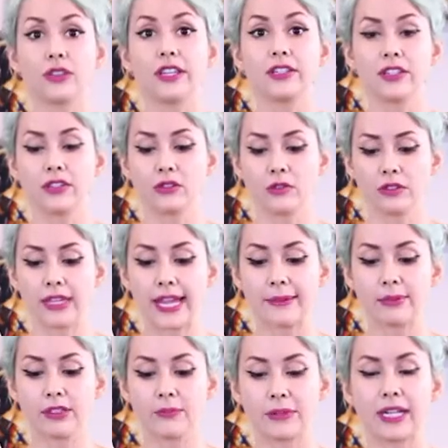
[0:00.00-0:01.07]
this is
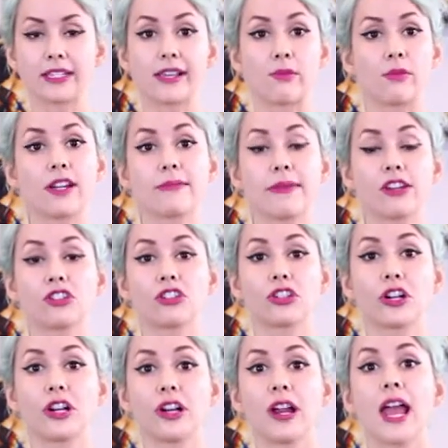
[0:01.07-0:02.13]
labeled because I want to make
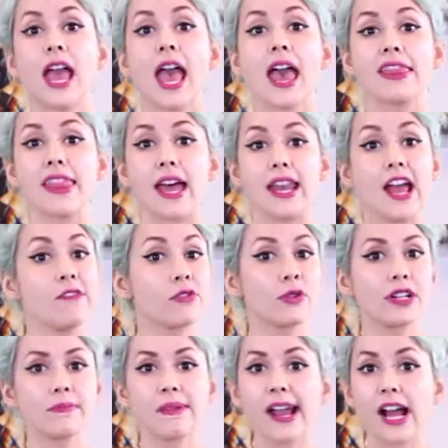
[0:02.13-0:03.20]
sure that
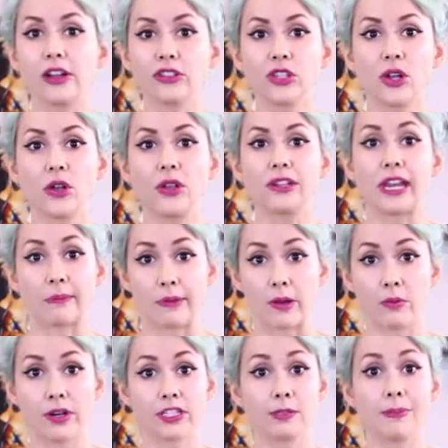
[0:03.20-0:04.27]
everyone in my household and my
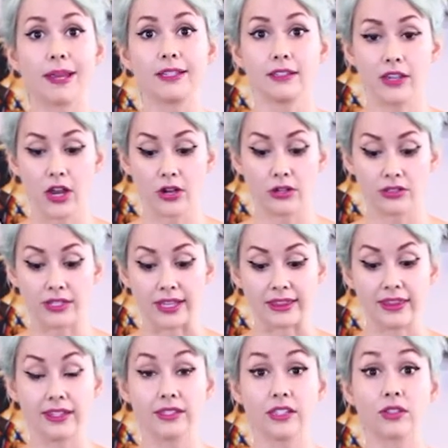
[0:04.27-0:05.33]
workspace knows
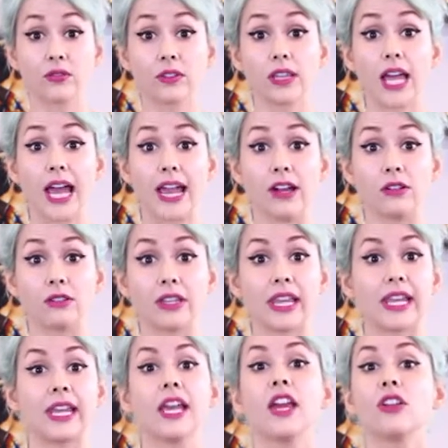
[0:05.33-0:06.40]
that this is for lye
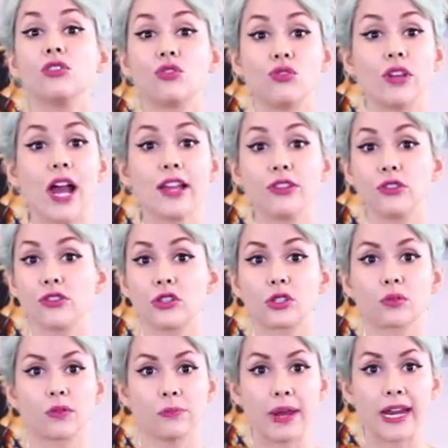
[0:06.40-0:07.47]
only. Do not use this
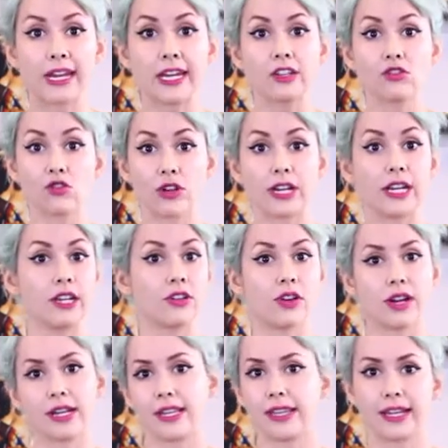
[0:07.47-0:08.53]
for baking, drinking, or
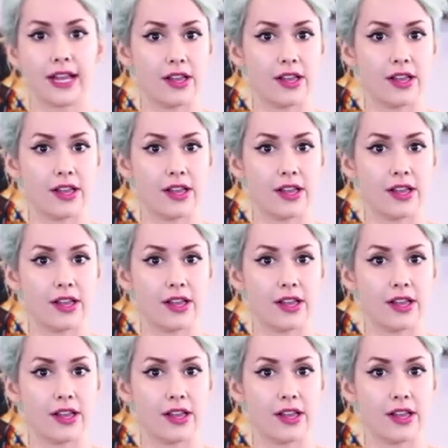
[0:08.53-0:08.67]
anything